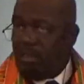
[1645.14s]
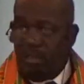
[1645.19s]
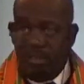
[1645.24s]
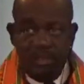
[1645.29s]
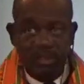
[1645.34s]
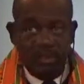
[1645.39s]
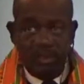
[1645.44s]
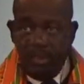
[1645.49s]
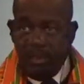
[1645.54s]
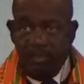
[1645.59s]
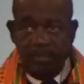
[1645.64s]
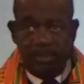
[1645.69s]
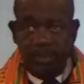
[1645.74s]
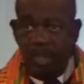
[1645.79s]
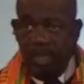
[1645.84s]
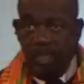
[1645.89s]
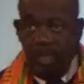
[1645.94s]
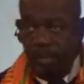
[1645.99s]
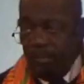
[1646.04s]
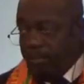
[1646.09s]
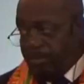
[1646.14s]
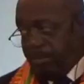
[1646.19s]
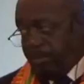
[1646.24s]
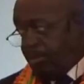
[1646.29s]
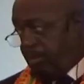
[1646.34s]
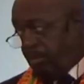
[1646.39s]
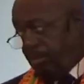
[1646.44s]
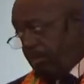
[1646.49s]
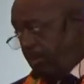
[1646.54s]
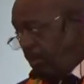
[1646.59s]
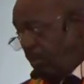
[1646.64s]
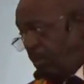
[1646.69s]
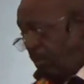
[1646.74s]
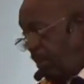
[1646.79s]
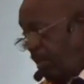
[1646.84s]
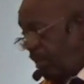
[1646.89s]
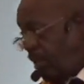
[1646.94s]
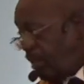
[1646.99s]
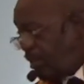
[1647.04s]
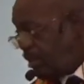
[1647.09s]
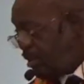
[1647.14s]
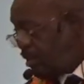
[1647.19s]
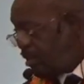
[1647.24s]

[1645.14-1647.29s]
sometime during your week,